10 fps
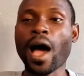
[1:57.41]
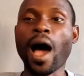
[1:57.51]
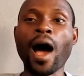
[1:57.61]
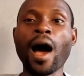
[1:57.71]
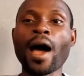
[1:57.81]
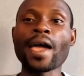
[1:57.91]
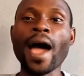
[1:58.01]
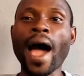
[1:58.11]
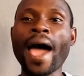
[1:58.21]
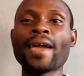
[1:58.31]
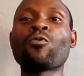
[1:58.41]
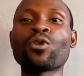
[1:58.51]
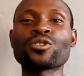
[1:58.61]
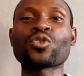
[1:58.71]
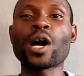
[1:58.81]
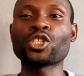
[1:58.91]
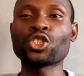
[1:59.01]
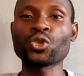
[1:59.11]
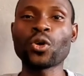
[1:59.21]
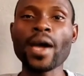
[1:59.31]
I want to
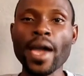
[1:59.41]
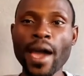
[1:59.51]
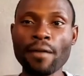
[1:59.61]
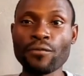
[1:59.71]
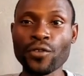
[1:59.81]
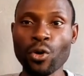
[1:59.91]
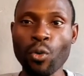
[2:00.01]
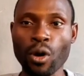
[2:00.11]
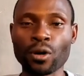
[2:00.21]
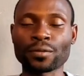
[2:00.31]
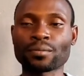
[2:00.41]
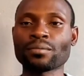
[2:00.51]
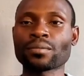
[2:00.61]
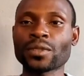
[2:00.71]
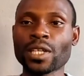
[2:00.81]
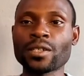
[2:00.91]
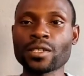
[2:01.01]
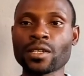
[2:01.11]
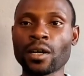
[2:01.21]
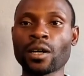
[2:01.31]
assure everyone that
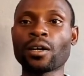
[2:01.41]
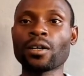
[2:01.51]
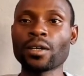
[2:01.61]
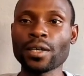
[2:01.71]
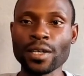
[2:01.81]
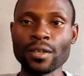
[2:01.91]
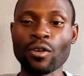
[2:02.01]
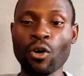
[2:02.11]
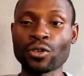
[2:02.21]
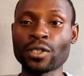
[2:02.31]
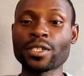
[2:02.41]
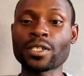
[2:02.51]
is on this